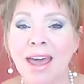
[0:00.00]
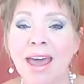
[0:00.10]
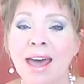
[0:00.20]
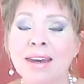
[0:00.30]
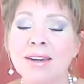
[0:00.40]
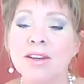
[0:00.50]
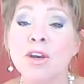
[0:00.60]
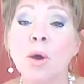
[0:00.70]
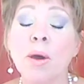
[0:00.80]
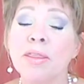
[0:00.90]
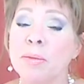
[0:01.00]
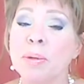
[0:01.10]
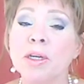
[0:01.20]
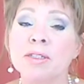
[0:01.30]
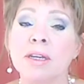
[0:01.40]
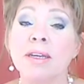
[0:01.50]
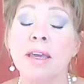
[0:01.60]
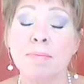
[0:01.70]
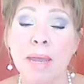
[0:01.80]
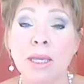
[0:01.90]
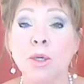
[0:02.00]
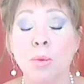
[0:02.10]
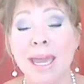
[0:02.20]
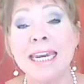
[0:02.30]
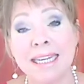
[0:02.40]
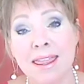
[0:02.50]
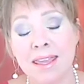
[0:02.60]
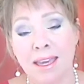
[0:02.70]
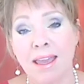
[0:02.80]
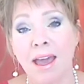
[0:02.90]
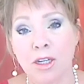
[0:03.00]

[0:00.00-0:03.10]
And no other person can make you anything,